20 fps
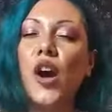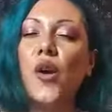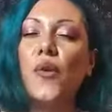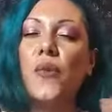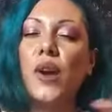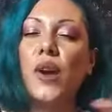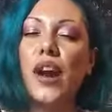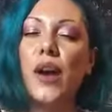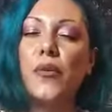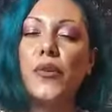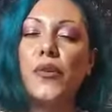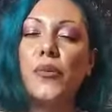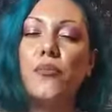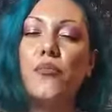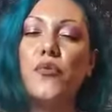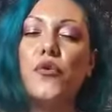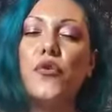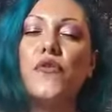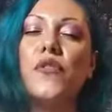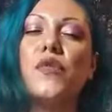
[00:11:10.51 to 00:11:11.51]
when I was
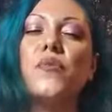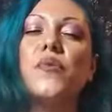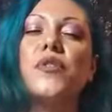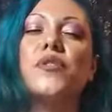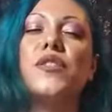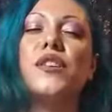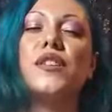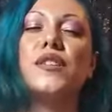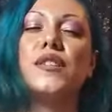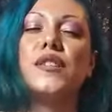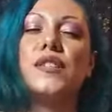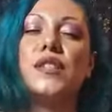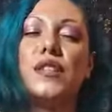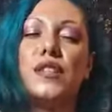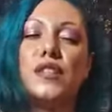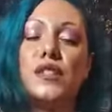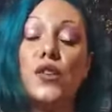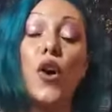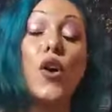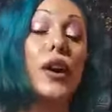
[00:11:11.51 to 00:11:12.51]
moving with this
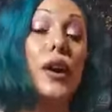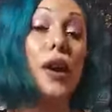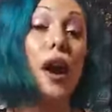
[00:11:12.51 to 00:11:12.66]
song,